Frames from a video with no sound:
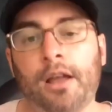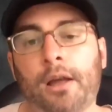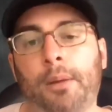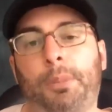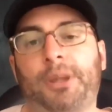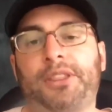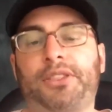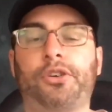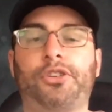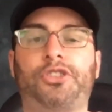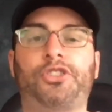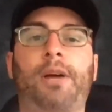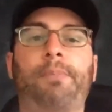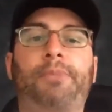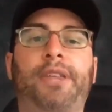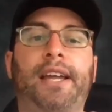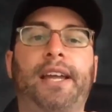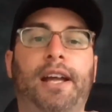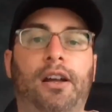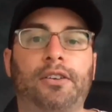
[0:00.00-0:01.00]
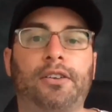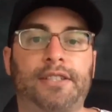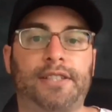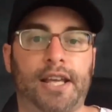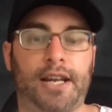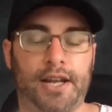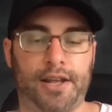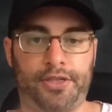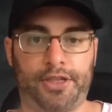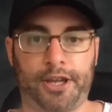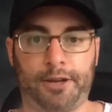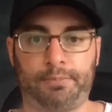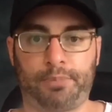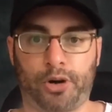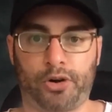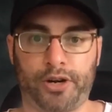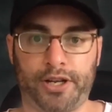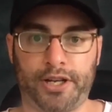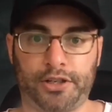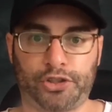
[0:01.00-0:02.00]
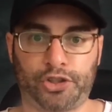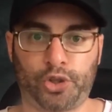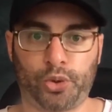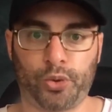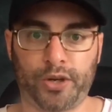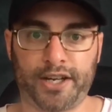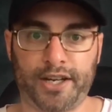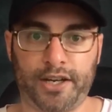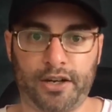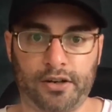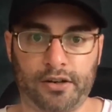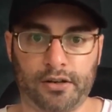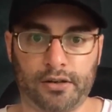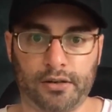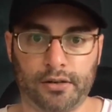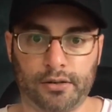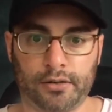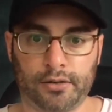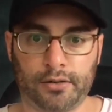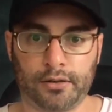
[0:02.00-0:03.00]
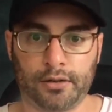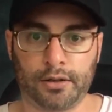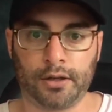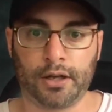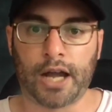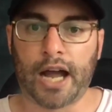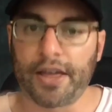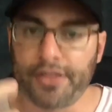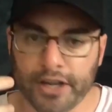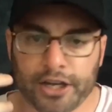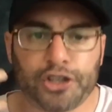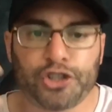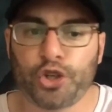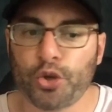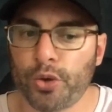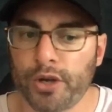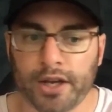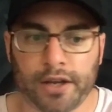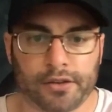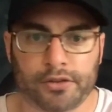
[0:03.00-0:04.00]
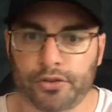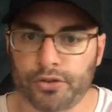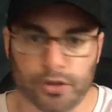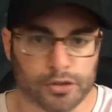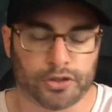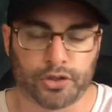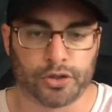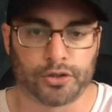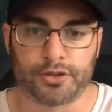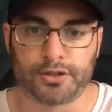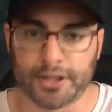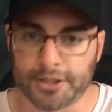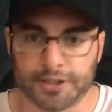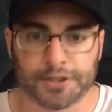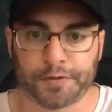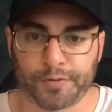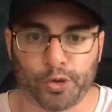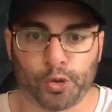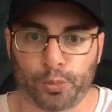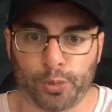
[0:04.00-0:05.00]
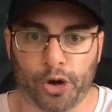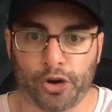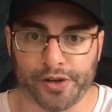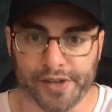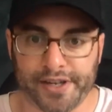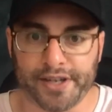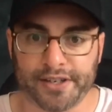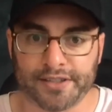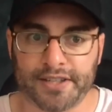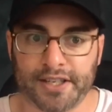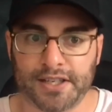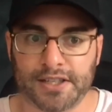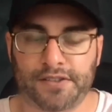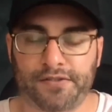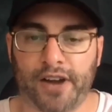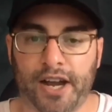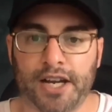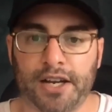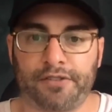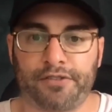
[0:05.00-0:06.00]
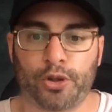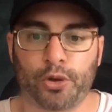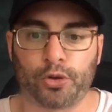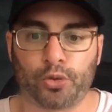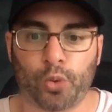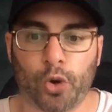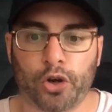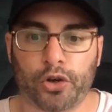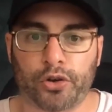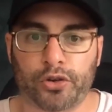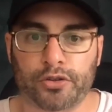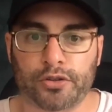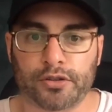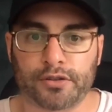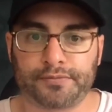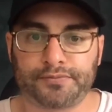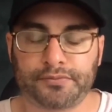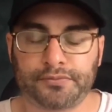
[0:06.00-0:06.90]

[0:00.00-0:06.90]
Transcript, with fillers: But there's something else that I think Bernie is doing here. I think he's doing it just because this is who Bernie is and he's fighting for those workers.